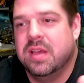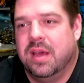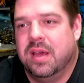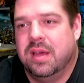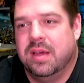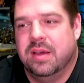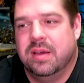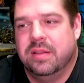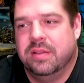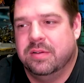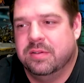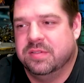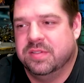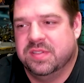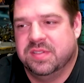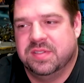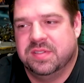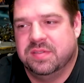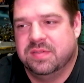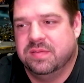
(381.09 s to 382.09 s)
Uh,
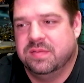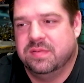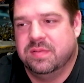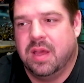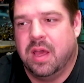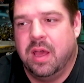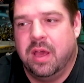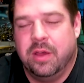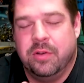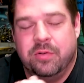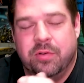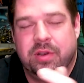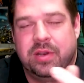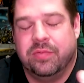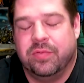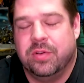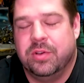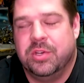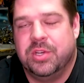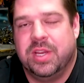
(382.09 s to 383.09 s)
there's a hundred
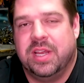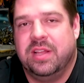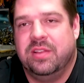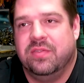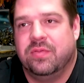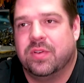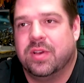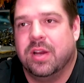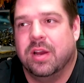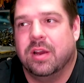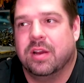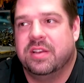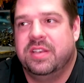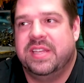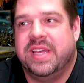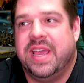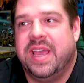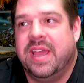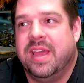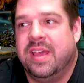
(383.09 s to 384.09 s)
different shades of Kark
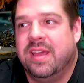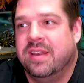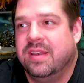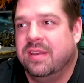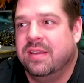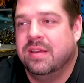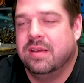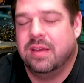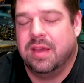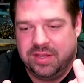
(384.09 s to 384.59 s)
tan.